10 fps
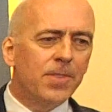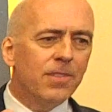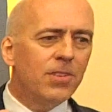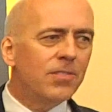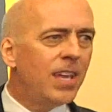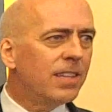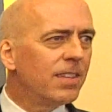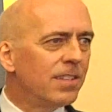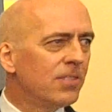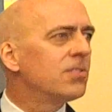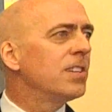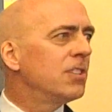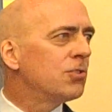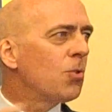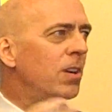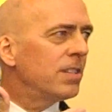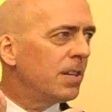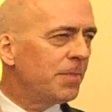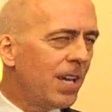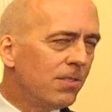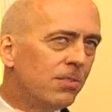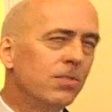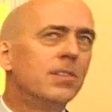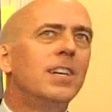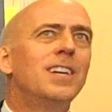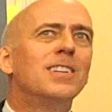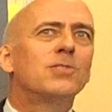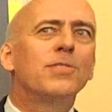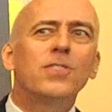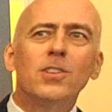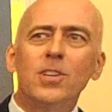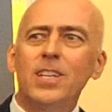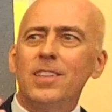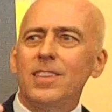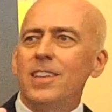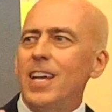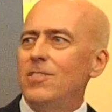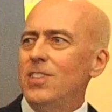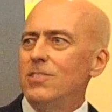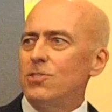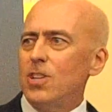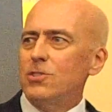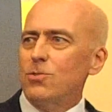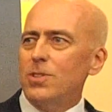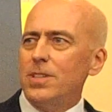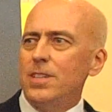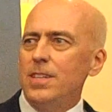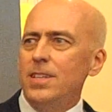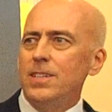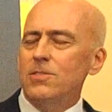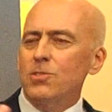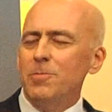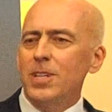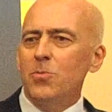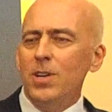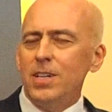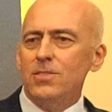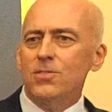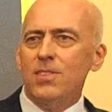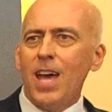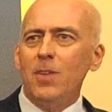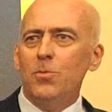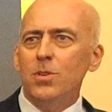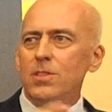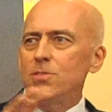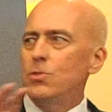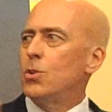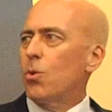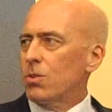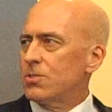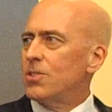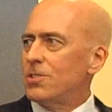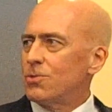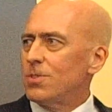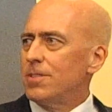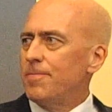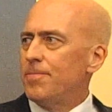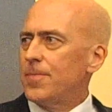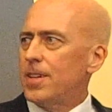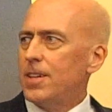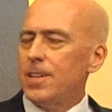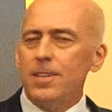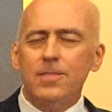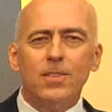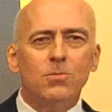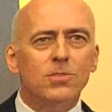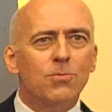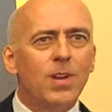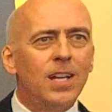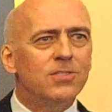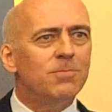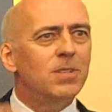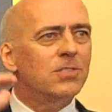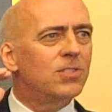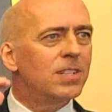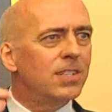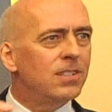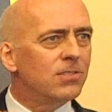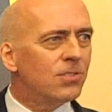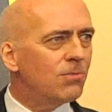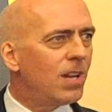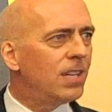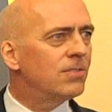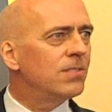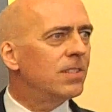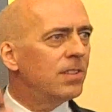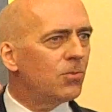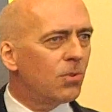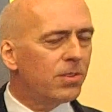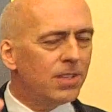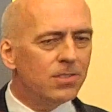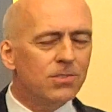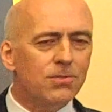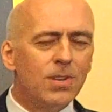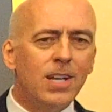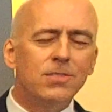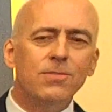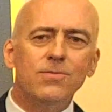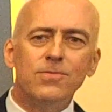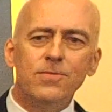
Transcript: If you take this is the historian coming out too. So if you look at the 19th century, in so many ways, that was New York's century. That was the rise of big cities, the rise in the Northeast, the rise of